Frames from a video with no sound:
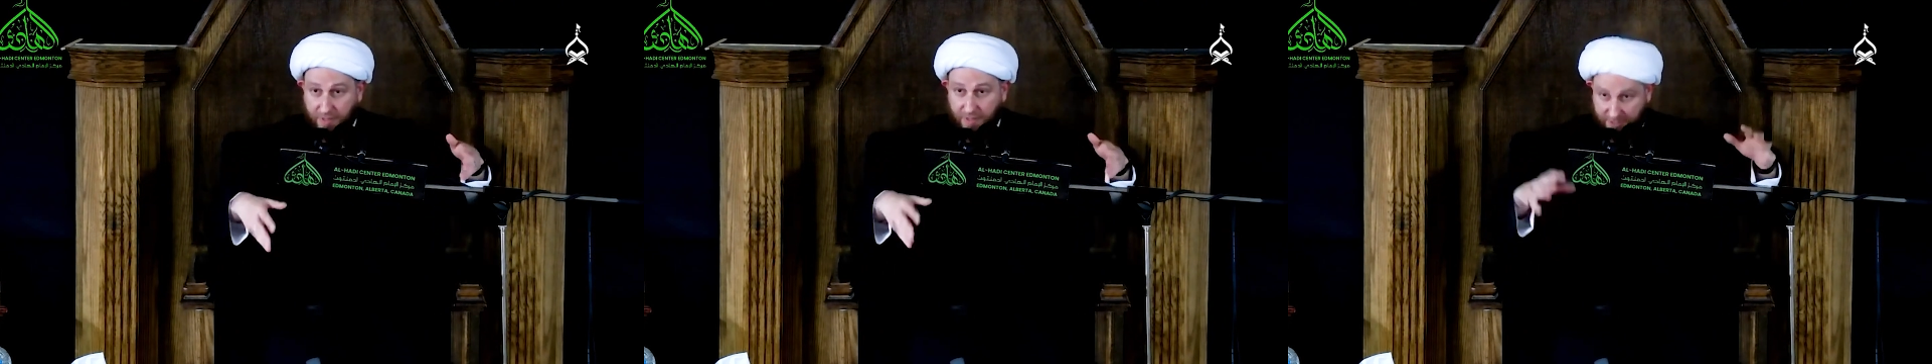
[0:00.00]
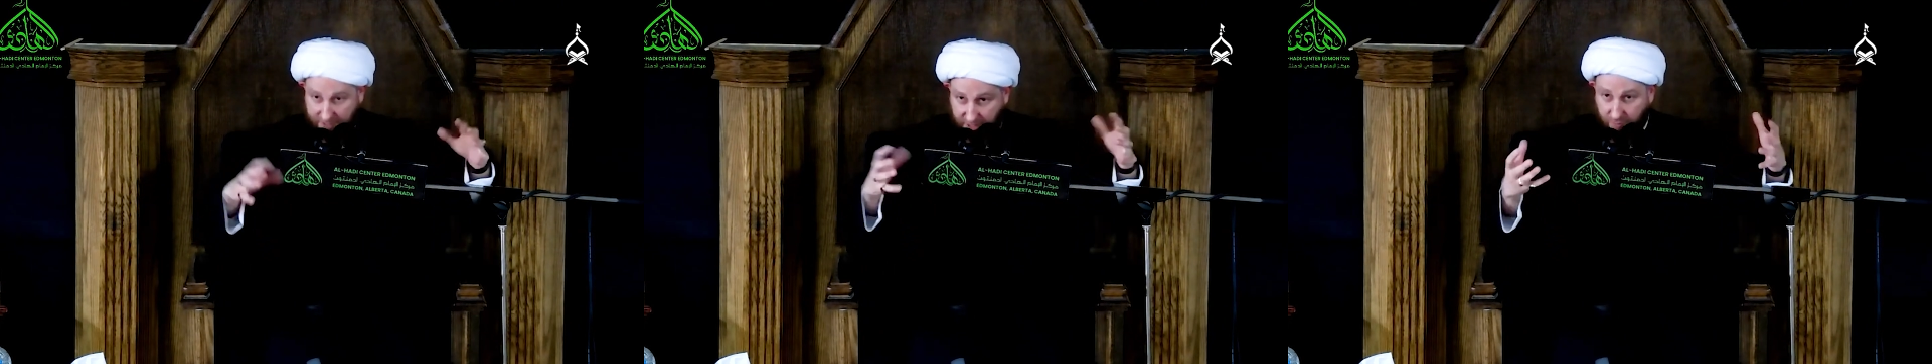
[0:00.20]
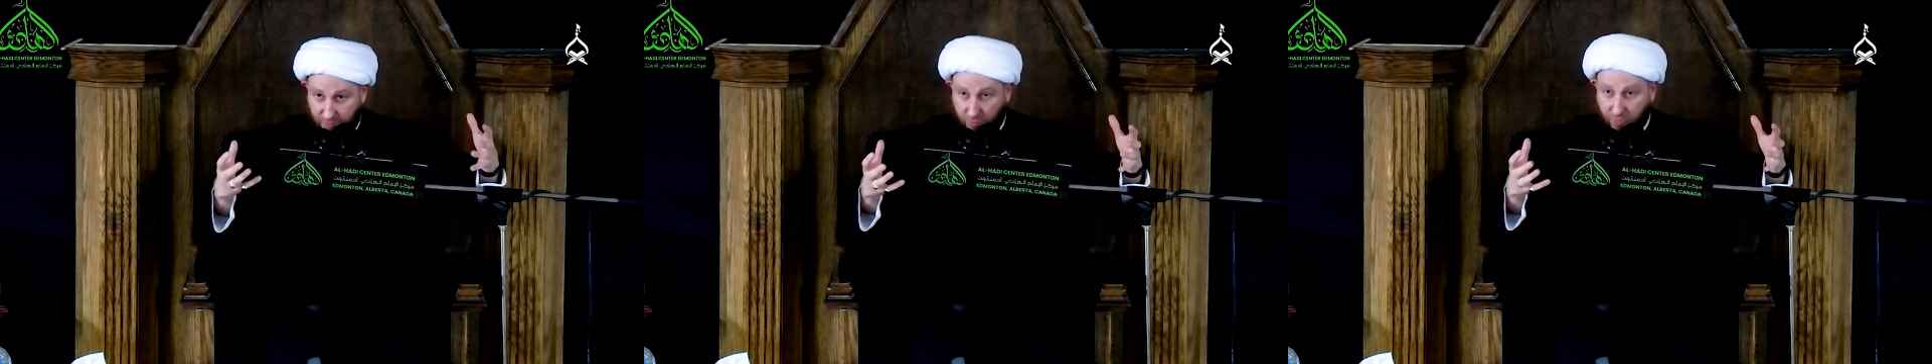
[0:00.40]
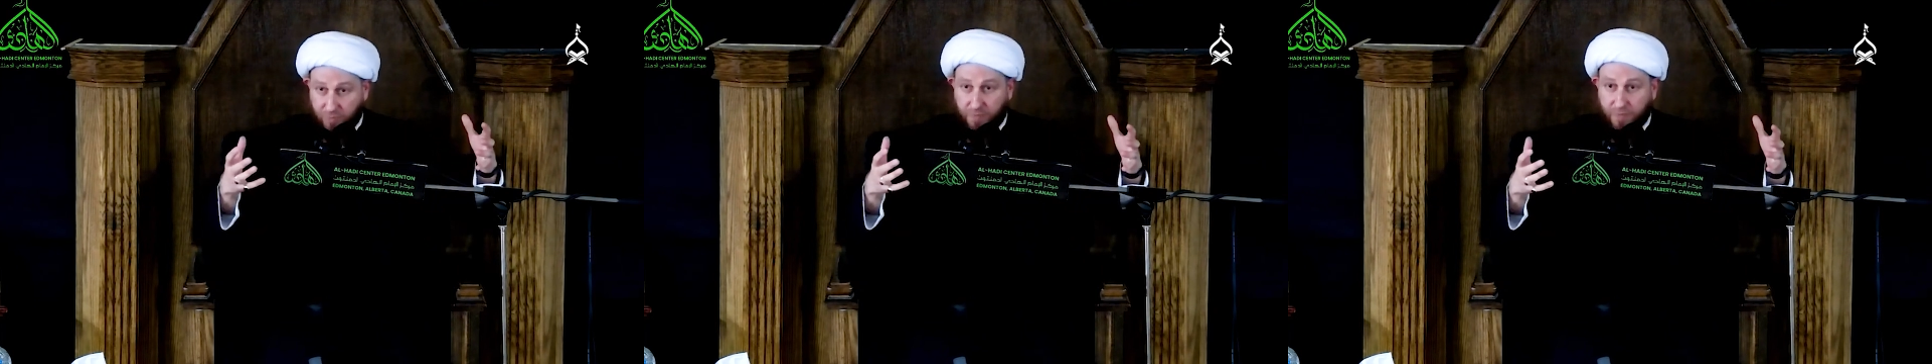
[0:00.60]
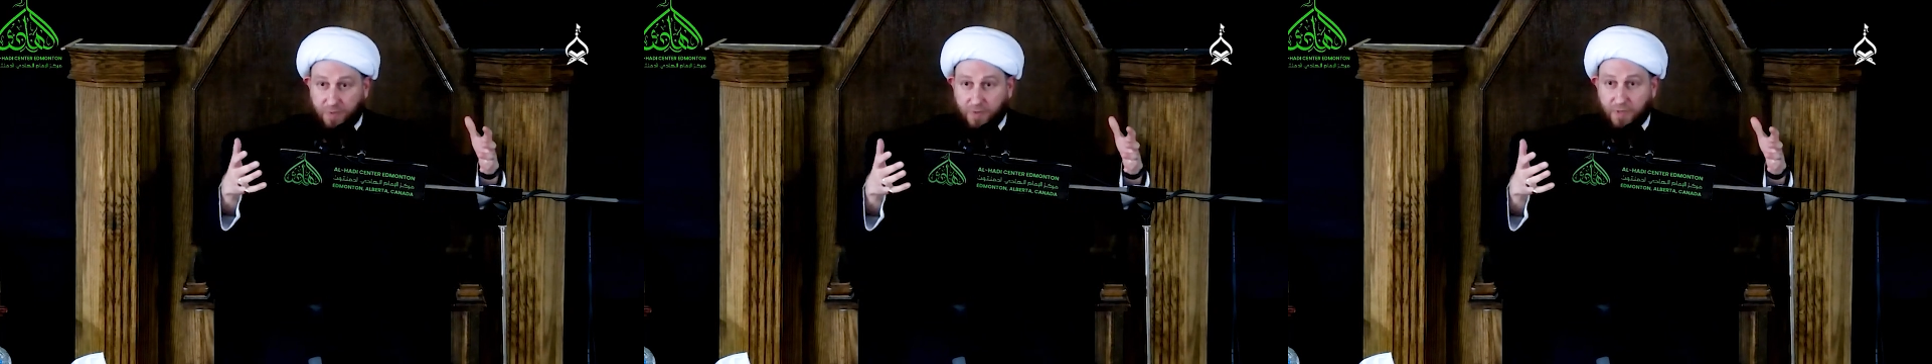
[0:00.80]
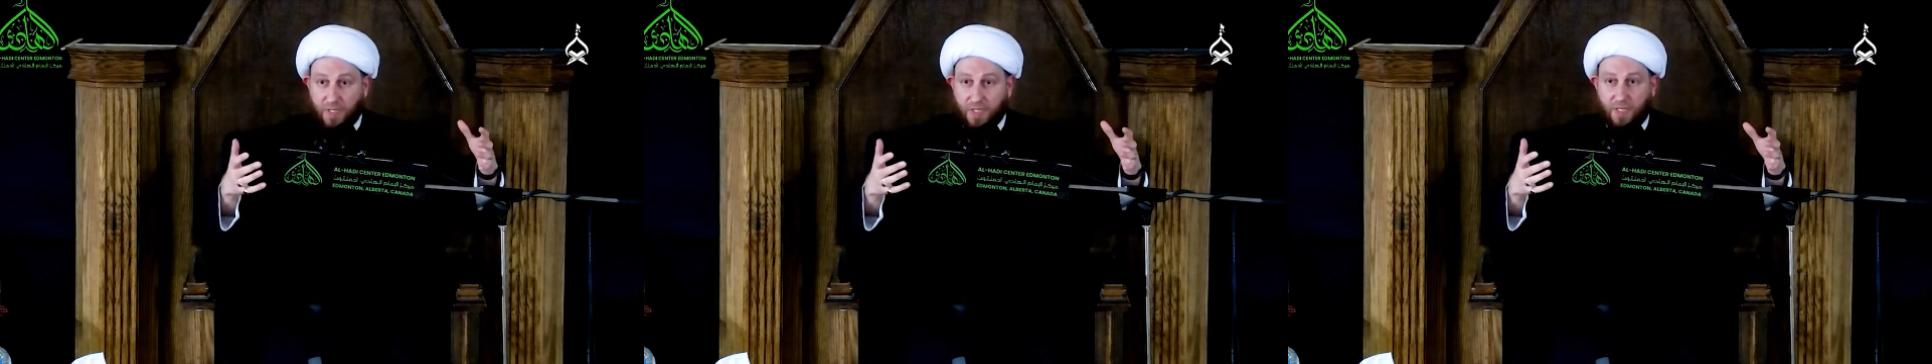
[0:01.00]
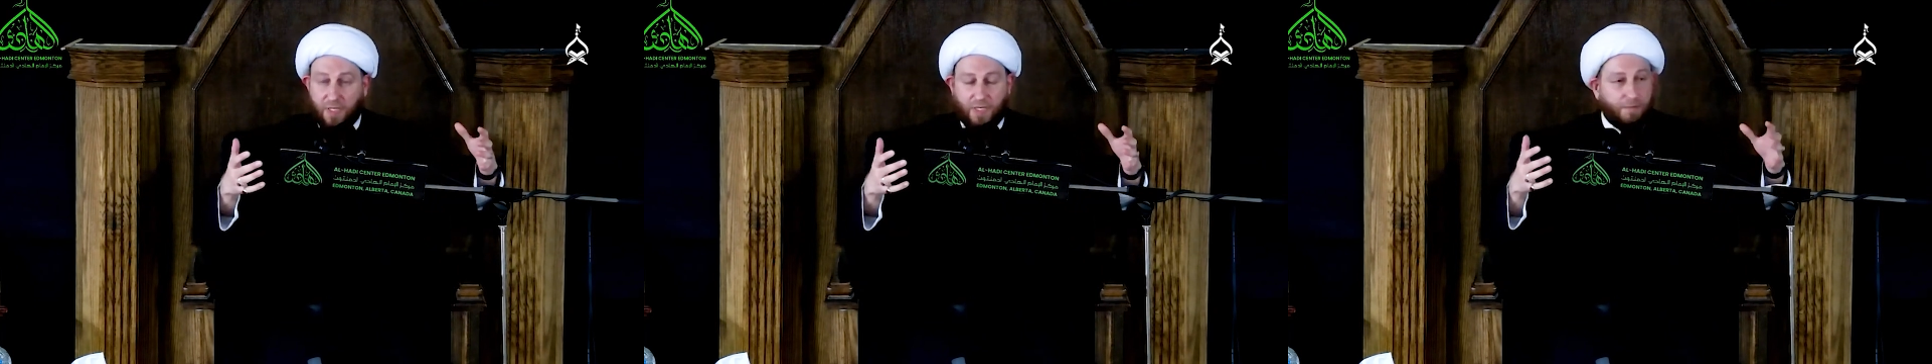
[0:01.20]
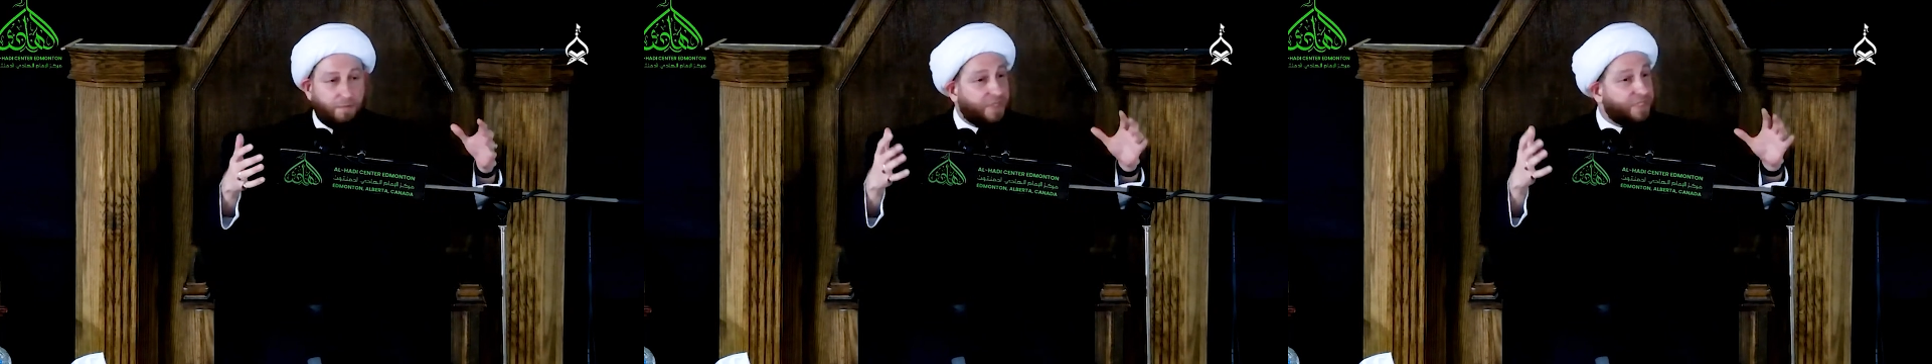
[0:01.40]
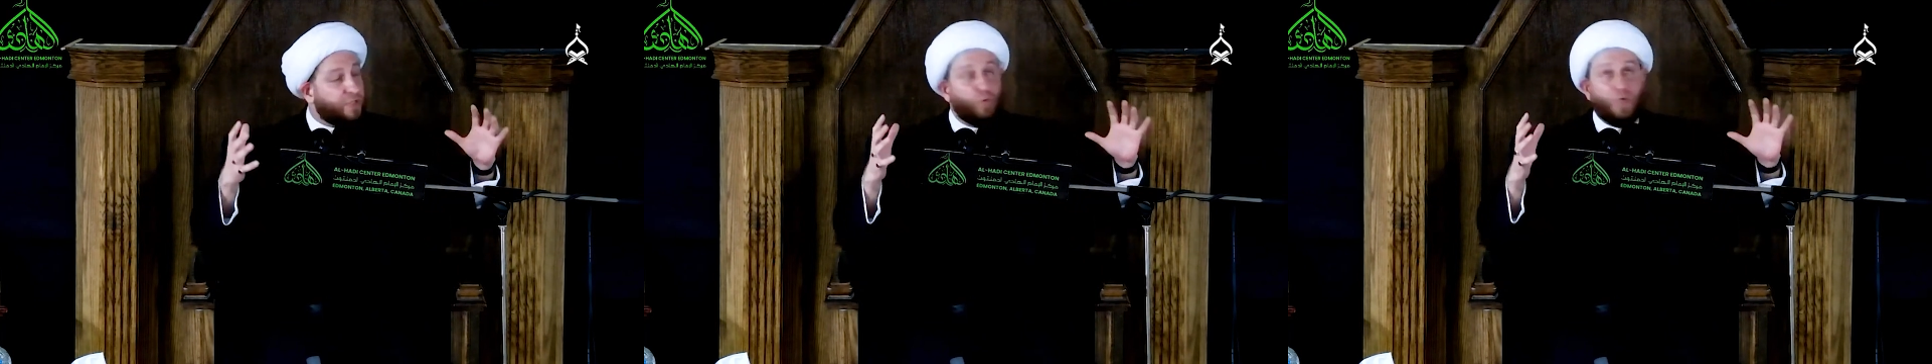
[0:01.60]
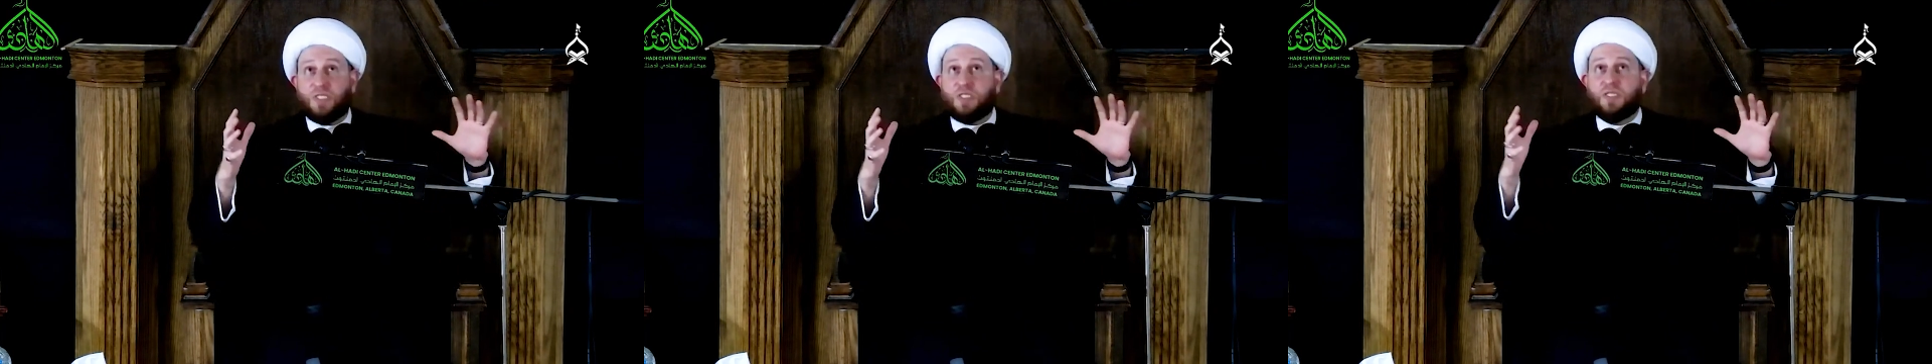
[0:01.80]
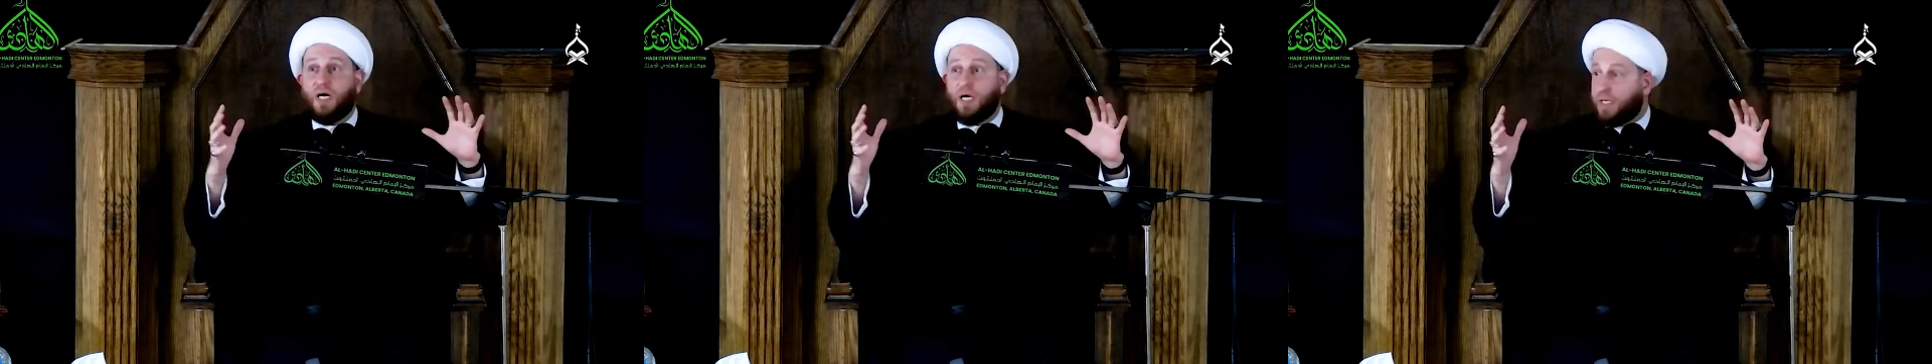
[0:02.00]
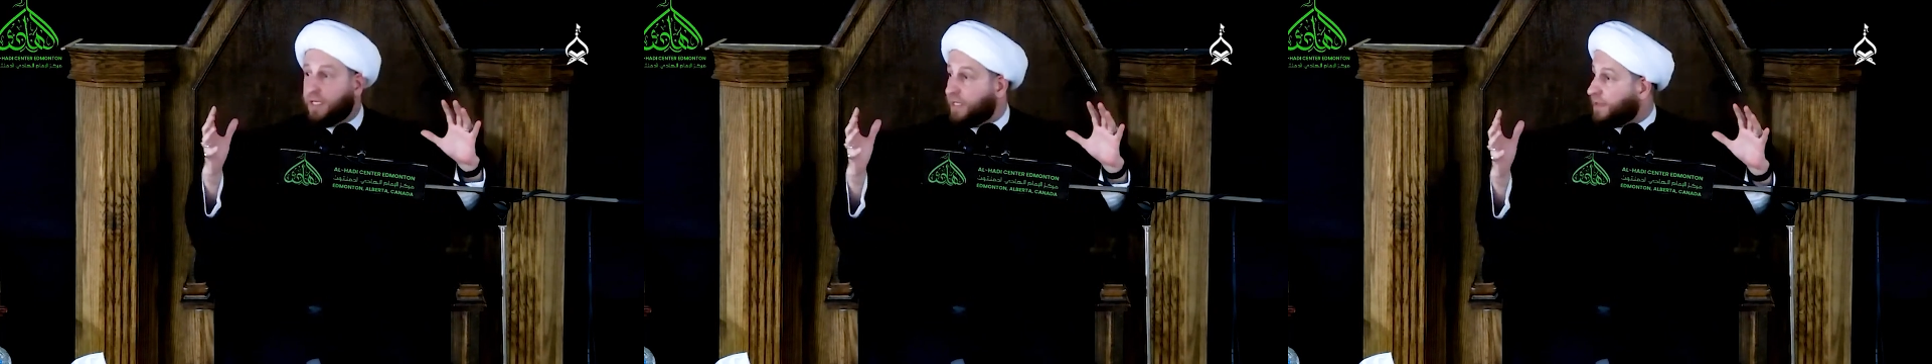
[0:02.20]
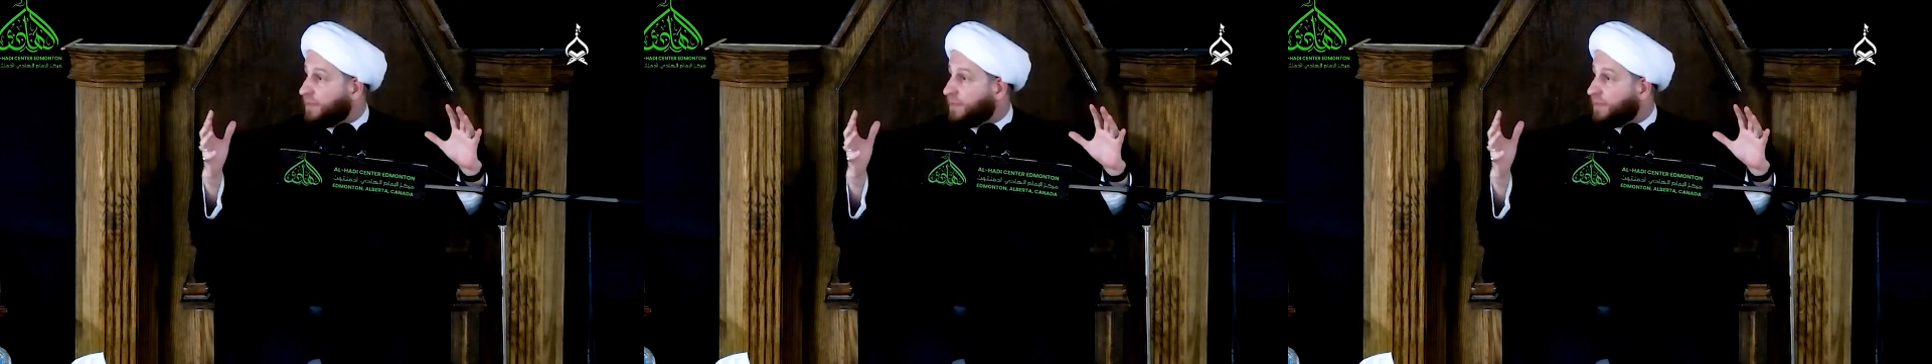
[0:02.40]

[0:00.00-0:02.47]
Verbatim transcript: the same room, but it was dark.